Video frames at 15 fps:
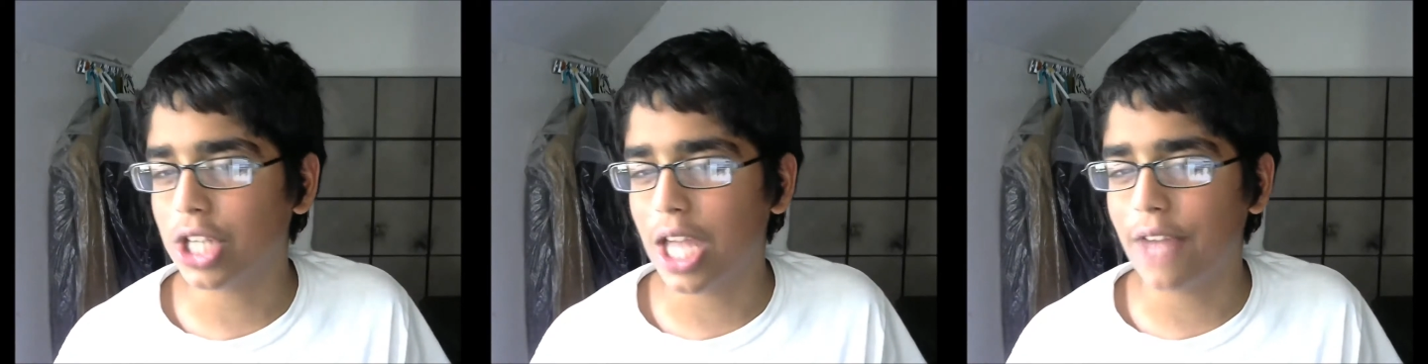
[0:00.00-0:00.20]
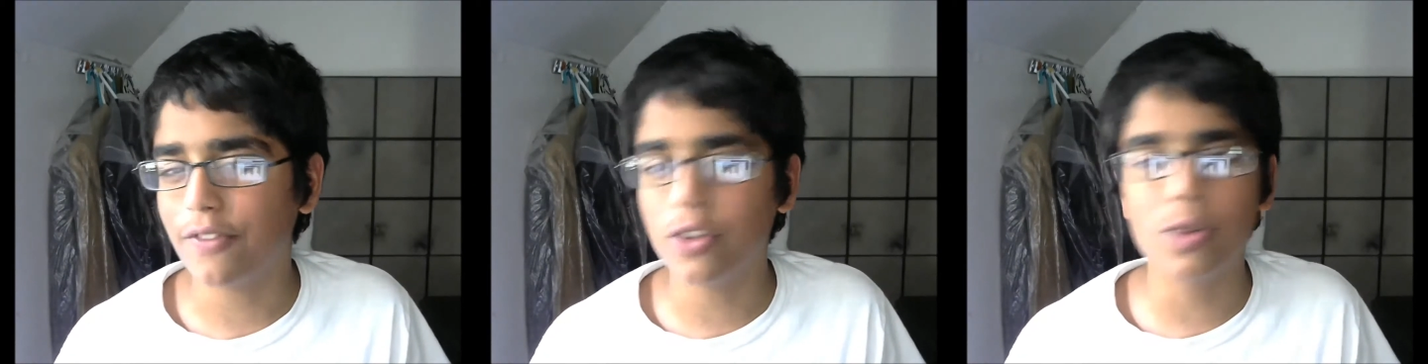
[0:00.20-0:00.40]

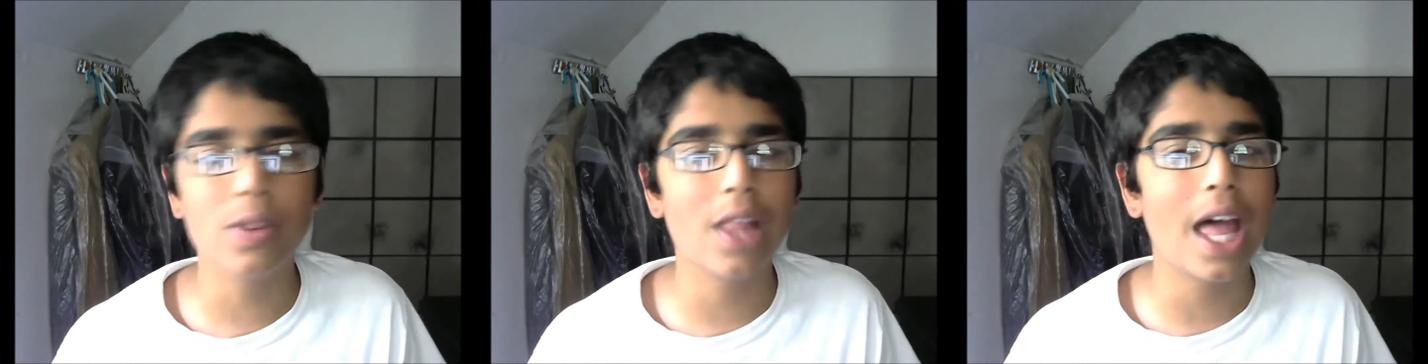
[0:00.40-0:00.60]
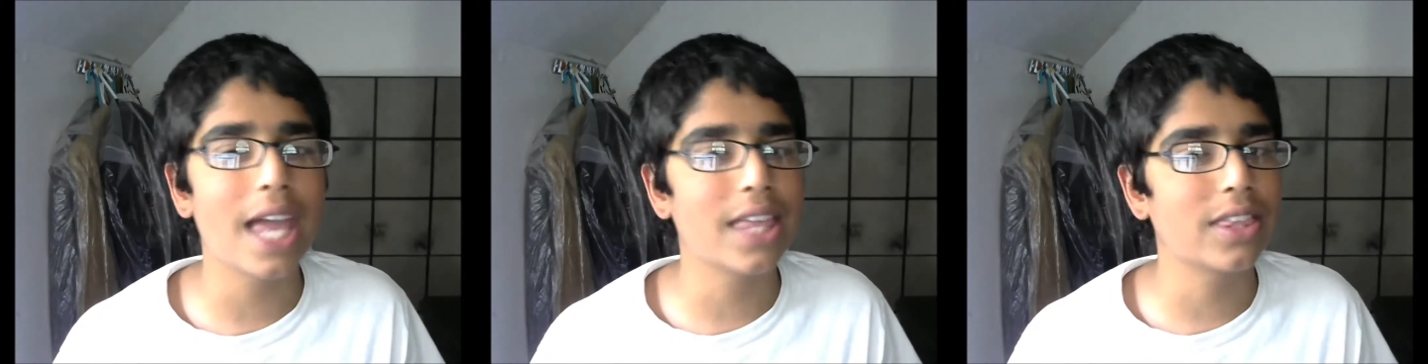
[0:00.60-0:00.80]
If you
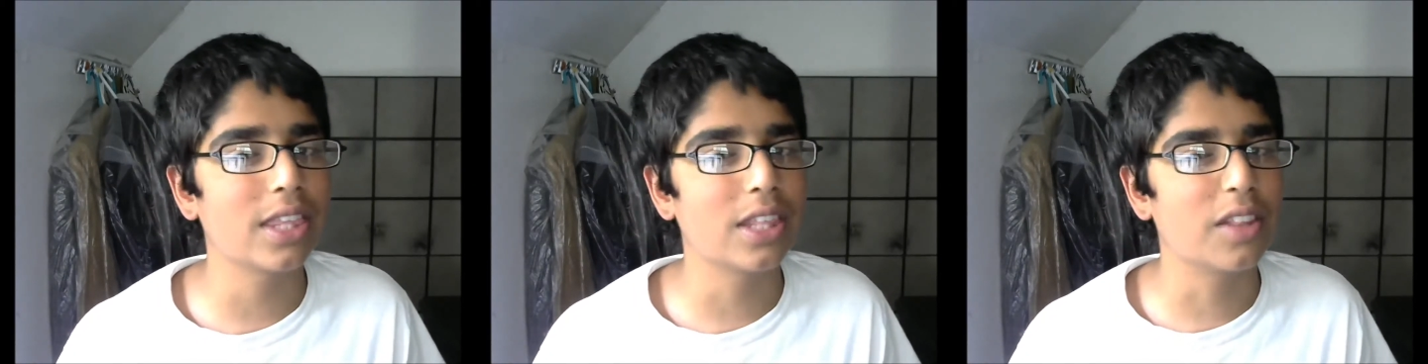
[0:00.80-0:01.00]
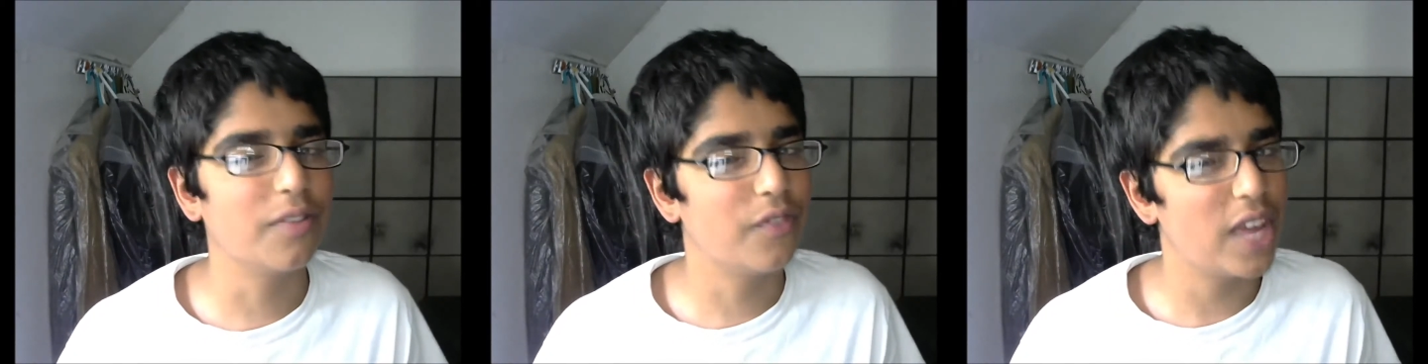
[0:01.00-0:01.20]
like
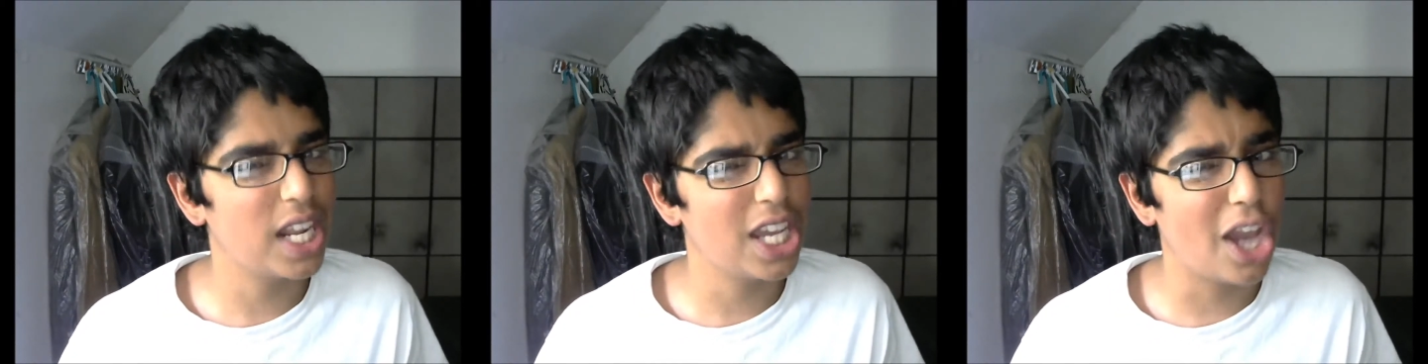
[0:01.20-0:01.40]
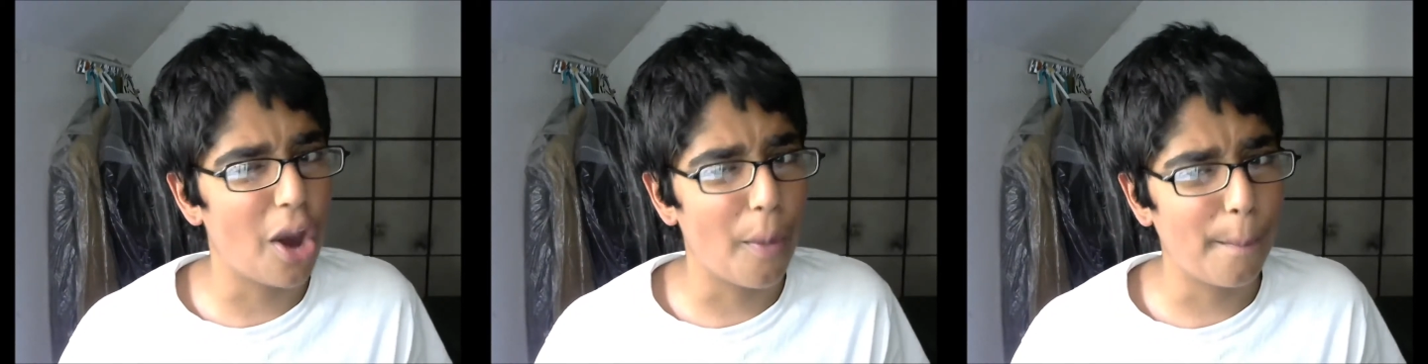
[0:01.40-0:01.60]
this
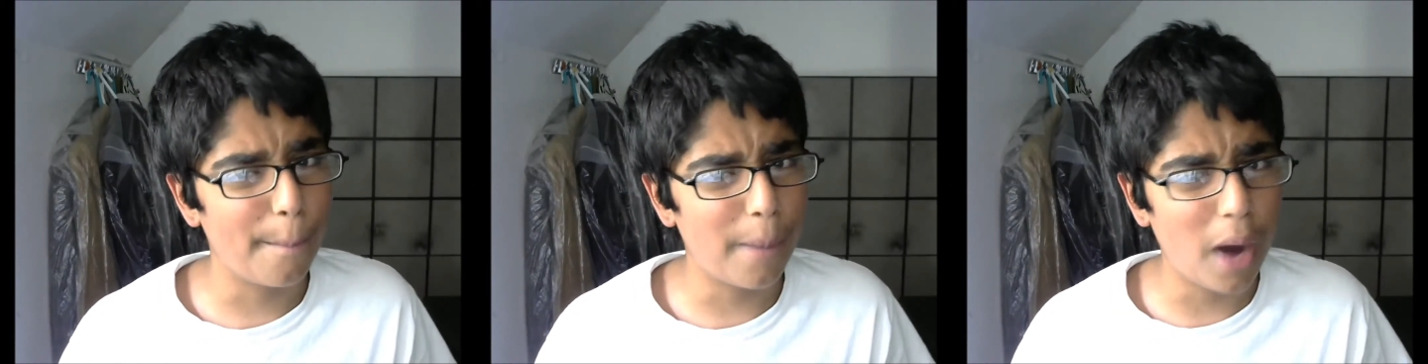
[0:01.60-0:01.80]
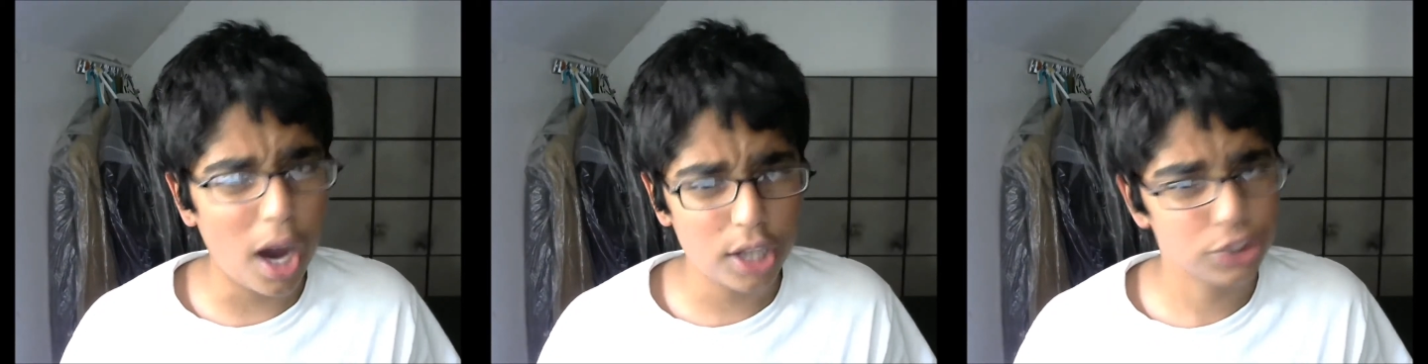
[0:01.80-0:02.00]
video,
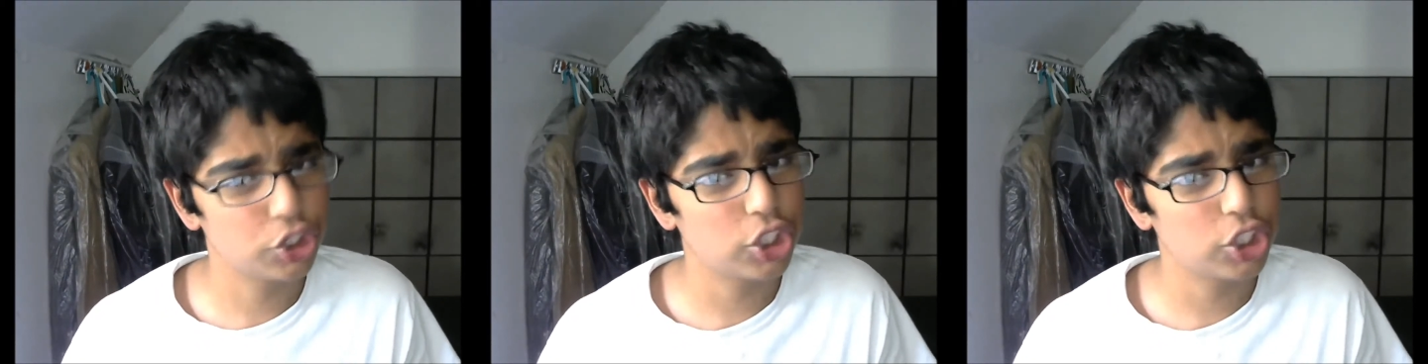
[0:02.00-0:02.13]
punch